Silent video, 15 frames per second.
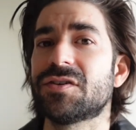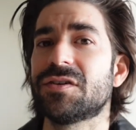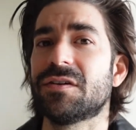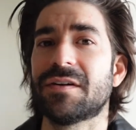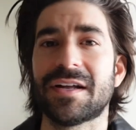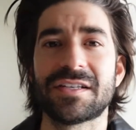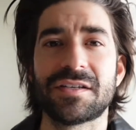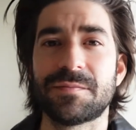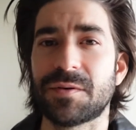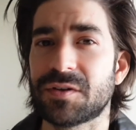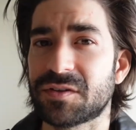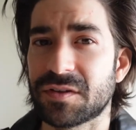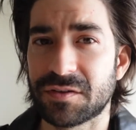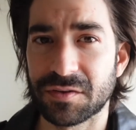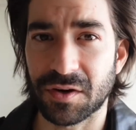You're not
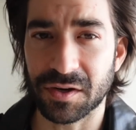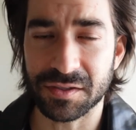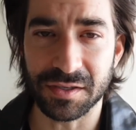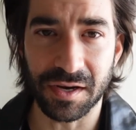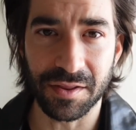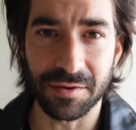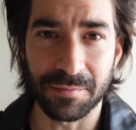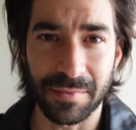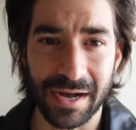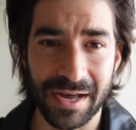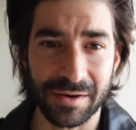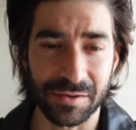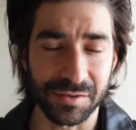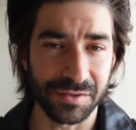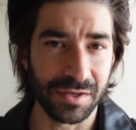supposed to talk to other
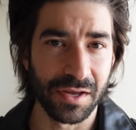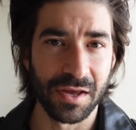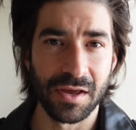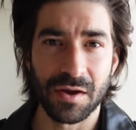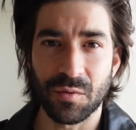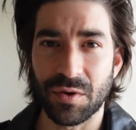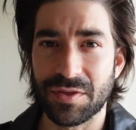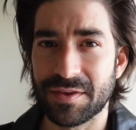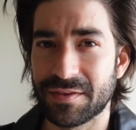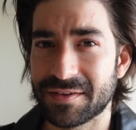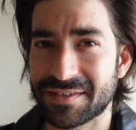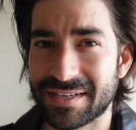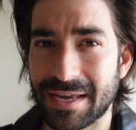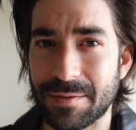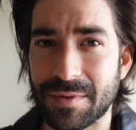models within the
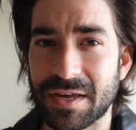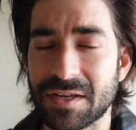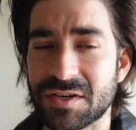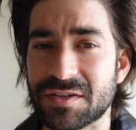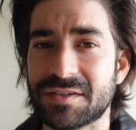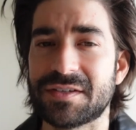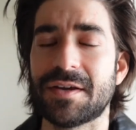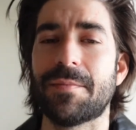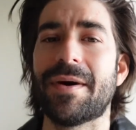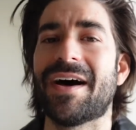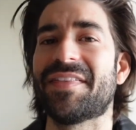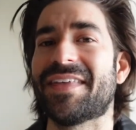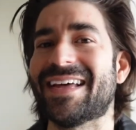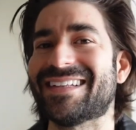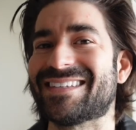same agency
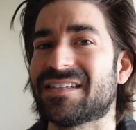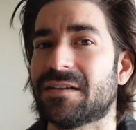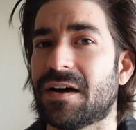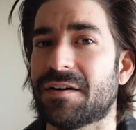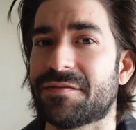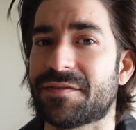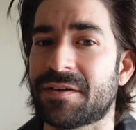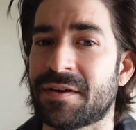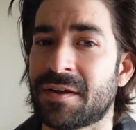about that stuff.